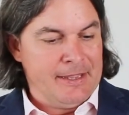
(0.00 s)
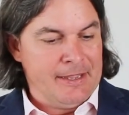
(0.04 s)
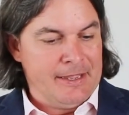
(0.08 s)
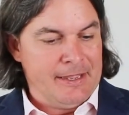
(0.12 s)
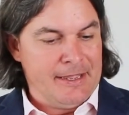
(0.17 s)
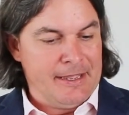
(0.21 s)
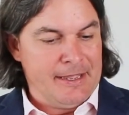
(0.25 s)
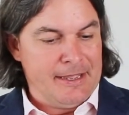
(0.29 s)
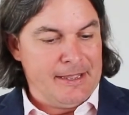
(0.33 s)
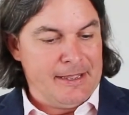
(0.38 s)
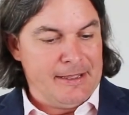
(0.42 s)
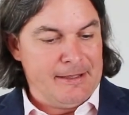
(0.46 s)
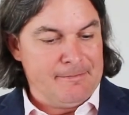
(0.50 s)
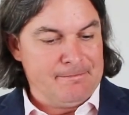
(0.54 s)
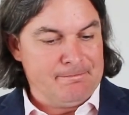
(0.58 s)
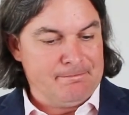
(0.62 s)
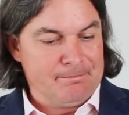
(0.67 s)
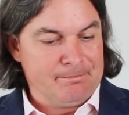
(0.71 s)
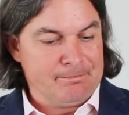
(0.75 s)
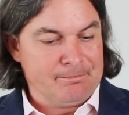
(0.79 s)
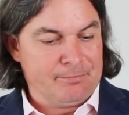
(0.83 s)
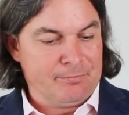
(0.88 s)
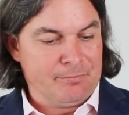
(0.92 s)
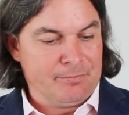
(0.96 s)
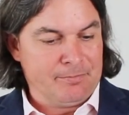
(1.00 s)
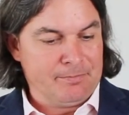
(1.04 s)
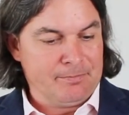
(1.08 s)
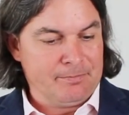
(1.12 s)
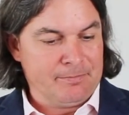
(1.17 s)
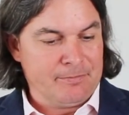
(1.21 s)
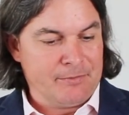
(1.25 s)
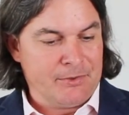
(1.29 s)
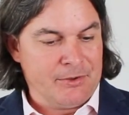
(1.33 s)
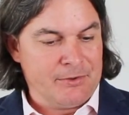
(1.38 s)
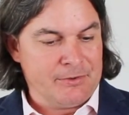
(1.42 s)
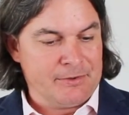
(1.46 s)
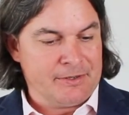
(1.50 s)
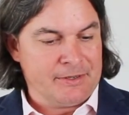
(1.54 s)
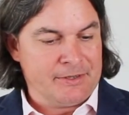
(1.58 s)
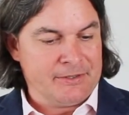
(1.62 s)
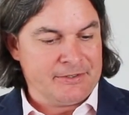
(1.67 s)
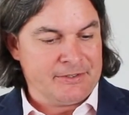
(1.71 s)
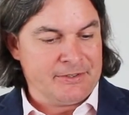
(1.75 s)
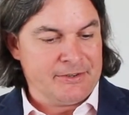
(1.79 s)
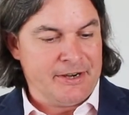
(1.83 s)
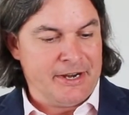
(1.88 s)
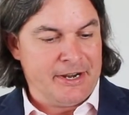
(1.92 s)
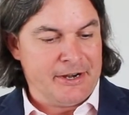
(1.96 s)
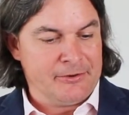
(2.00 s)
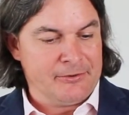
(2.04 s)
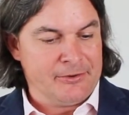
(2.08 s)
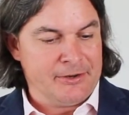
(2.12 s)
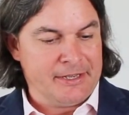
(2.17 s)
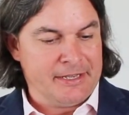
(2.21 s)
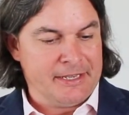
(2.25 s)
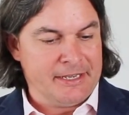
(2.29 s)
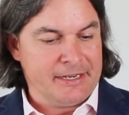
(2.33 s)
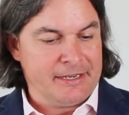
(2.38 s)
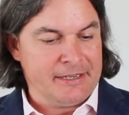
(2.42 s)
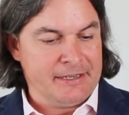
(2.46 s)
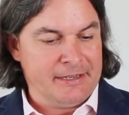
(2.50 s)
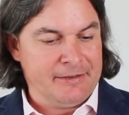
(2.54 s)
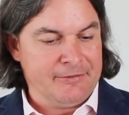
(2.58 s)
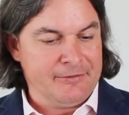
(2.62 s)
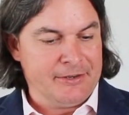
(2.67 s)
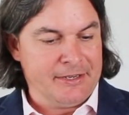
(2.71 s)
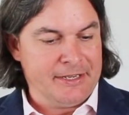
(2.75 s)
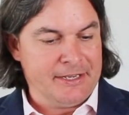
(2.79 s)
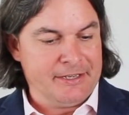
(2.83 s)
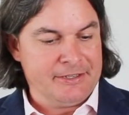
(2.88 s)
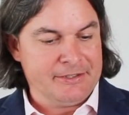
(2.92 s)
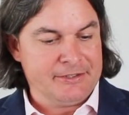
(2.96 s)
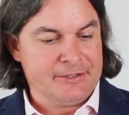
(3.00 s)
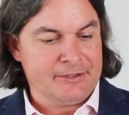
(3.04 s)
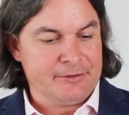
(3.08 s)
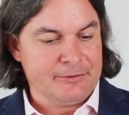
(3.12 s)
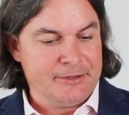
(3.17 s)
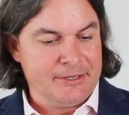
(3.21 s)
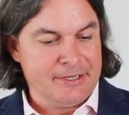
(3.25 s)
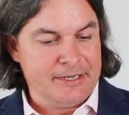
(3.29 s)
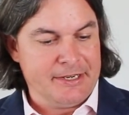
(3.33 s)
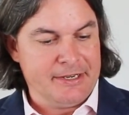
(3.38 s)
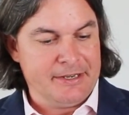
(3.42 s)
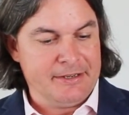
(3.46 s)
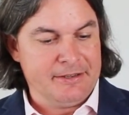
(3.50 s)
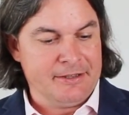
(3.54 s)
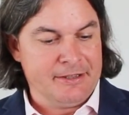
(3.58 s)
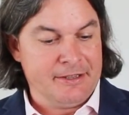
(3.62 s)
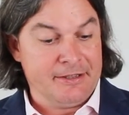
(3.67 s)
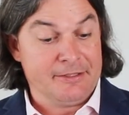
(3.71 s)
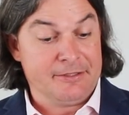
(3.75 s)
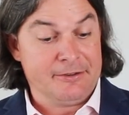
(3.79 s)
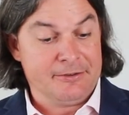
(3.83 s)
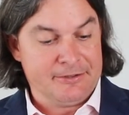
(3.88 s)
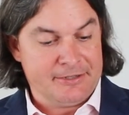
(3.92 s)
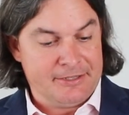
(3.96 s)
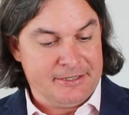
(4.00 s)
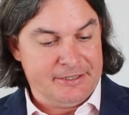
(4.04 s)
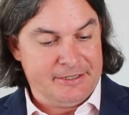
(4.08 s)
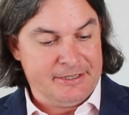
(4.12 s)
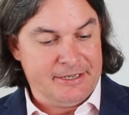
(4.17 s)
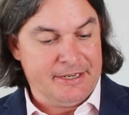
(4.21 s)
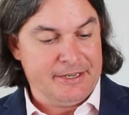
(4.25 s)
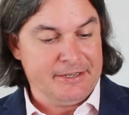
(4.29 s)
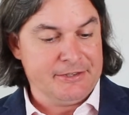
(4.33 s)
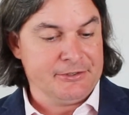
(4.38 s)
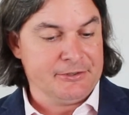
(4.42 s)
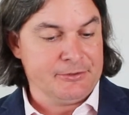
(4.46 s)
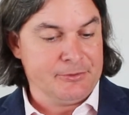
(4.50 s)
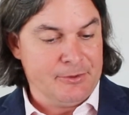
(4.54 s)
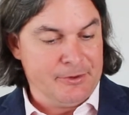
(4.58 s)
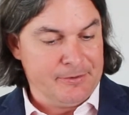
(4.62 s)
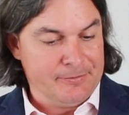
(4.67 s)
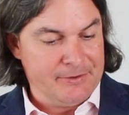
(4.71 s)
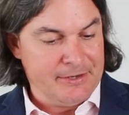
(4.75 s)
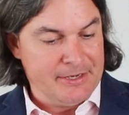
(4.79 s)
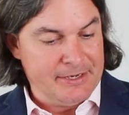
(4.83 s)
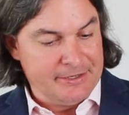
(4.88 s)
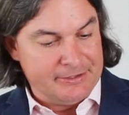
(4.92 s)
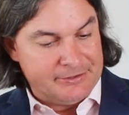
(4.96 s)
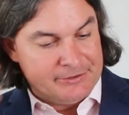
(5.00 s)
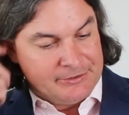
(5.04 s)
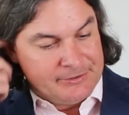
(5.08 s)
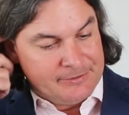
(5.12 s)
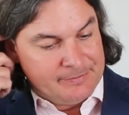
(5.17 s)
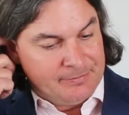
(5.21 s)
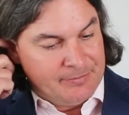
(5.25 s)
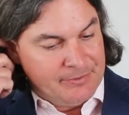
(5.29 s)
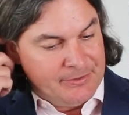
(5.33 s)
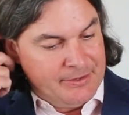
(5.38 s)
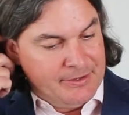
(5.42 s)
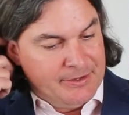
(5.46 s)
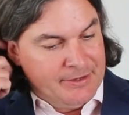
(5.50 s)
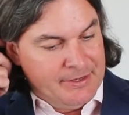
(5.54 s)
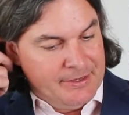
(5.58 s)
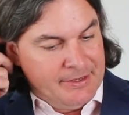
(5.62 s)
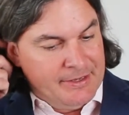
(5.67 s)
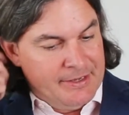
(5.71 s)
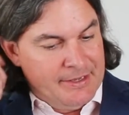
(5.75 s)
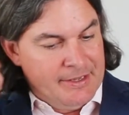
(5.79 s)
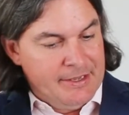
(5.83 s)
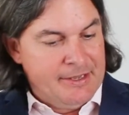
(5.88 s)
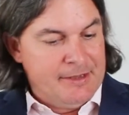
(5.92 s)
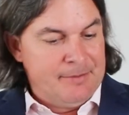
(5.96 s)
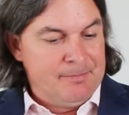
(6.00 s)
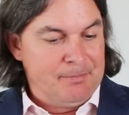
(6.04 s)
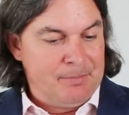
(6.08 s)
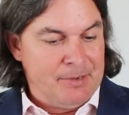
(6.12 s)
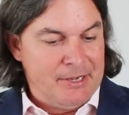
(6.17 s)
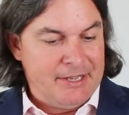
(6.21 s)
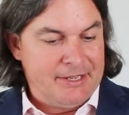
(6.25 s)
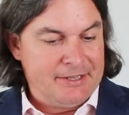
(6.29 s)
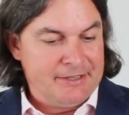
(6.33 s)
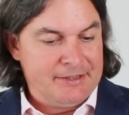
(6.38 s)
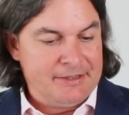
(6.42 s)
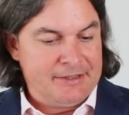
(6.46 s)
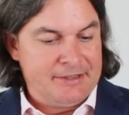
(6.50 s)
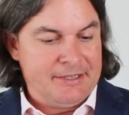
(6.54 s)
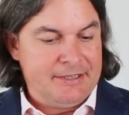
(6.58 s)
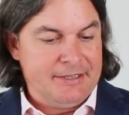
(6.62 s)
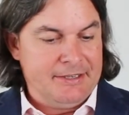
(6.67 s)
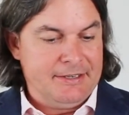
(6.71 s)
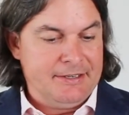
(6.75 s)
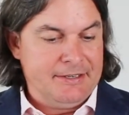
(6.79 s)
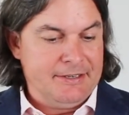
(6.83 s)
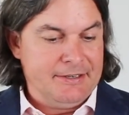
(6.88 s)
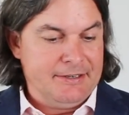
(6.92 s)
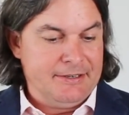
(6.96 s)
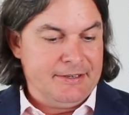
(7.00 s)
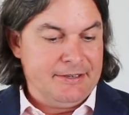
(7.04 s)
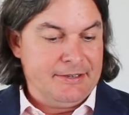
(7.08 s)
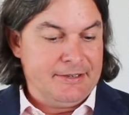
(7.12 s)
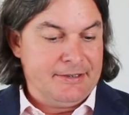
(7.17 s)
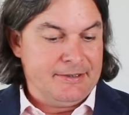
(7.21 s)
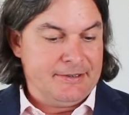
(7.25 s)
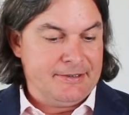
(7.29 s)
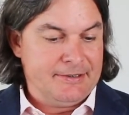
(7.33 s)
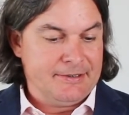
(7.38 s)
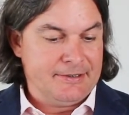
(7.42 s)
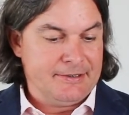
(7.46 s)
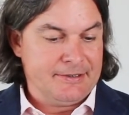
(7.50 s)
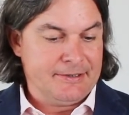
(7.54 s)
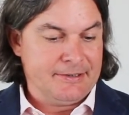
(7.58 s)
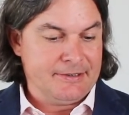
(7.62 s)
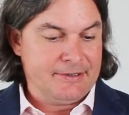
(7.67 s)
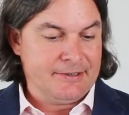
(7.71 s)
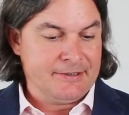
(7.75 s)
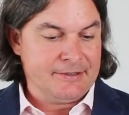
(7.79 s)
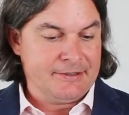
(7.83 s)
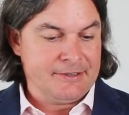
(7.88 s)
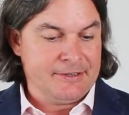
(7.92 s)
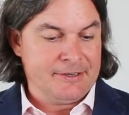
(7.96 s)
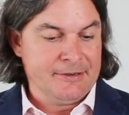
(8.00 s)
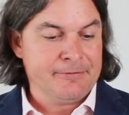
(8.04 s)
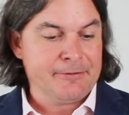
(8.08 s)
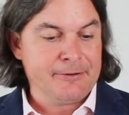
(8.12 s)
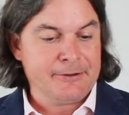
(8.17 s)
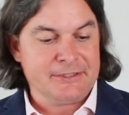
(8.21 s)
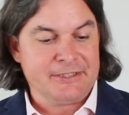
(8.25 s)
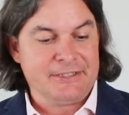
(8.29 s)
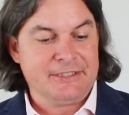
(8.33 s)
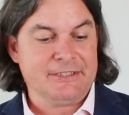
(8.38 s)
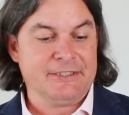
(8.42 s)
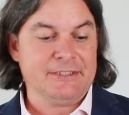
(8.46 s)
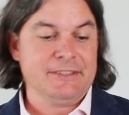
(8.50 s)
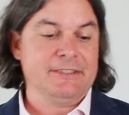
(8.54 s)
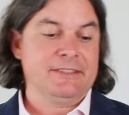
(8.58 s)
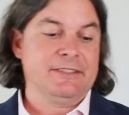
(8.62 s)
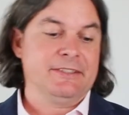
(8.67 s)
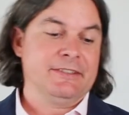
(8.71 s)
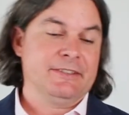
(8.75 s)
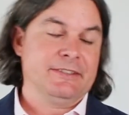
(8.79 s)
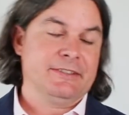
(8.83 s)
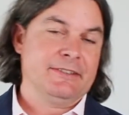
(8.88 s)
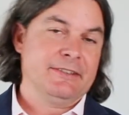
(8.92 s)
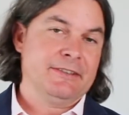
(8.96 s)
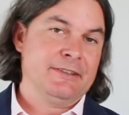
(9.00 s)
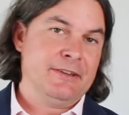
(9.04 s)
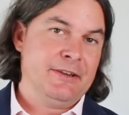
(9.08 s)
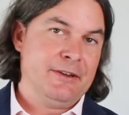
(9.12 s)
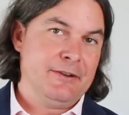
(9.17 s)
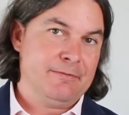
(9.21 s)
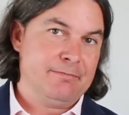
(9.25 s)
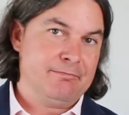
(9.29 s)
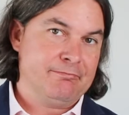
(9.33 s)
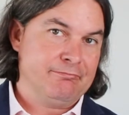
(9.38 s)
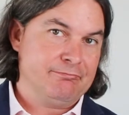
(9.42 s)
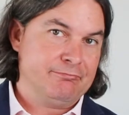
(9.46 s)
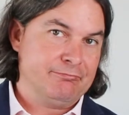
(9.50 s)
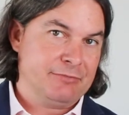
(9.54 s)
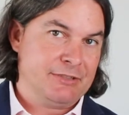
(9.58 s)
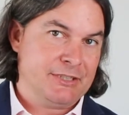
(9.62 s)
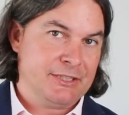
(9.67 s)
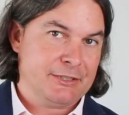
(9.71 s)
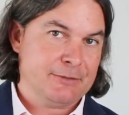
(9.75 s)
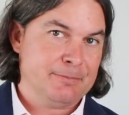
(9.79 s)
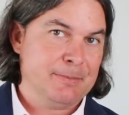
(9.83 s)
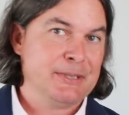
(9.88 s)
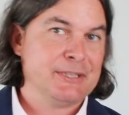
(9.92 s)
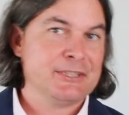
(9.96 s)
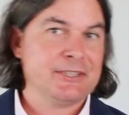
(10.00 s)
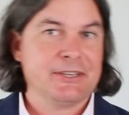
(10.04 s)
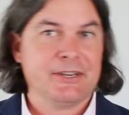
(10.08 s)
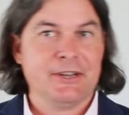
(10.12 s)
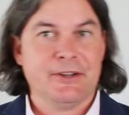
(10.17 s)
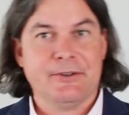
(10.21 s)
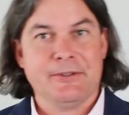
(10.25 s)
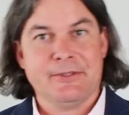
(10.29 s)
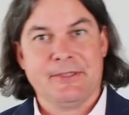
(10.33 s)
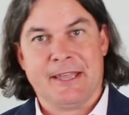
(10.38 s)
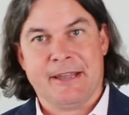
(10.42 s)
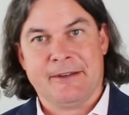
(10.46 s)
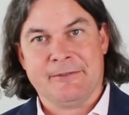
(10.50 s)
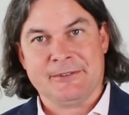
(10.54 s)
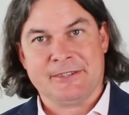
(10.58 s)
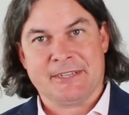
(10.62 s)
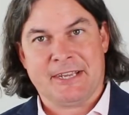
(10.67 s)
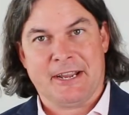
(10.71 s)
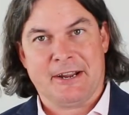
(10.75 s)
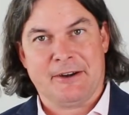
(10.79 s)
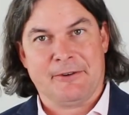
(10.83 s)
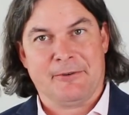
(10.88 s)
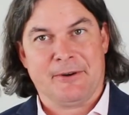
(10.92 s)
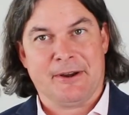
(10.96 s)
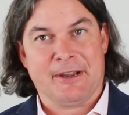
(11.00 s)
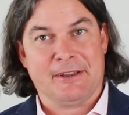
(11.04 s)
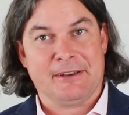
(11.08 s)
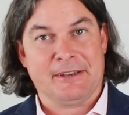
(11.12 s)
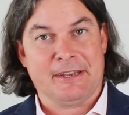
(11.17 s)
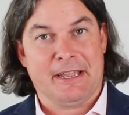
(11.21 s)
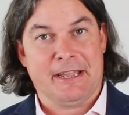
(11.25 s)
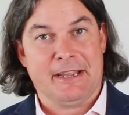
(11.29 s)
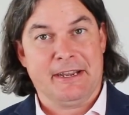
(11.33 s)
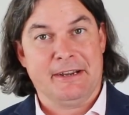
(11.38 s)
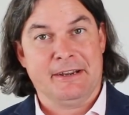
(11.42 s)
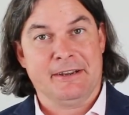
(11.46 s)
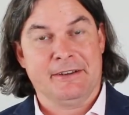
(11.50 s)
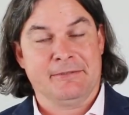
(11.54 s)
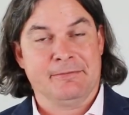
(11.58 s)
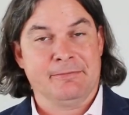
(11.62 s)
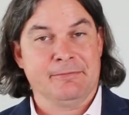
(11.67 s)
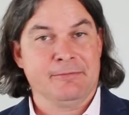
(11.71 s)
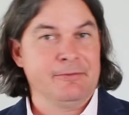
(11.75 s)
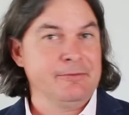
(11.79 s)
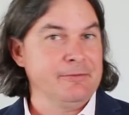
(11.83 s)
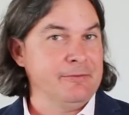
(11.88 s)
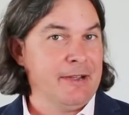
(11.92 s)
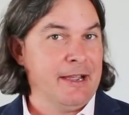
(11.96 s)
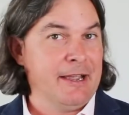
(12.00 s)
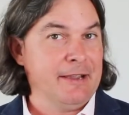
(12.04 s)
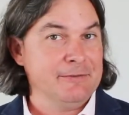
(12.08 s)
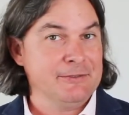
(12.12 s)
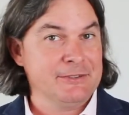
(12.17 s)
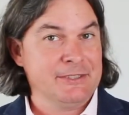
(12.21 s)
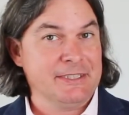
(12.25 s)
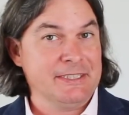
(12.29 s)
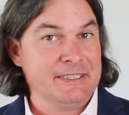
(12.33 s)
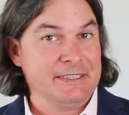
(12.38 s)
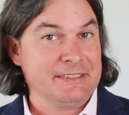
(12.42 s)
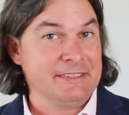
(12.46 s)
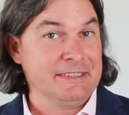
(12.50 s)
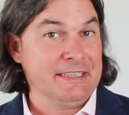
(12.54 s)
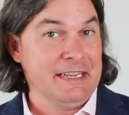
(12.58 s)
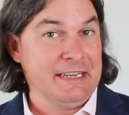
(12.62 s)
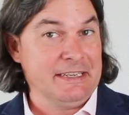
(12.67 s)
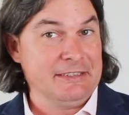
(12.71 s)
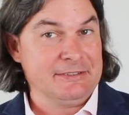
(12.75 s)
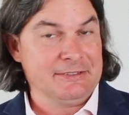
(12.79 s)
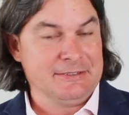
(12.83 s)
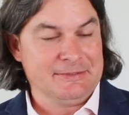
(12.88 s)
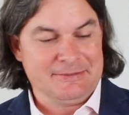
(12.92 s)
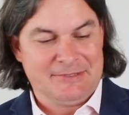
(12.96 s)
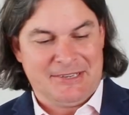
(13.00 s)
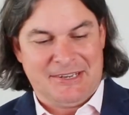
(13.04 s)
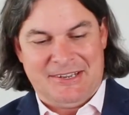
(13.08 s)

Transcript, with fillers: Um, because they're hanging around like 11 days, 3 day, uh, 13 days, 12 days but the the difference is is you know six months ago that was hanging around like five six days,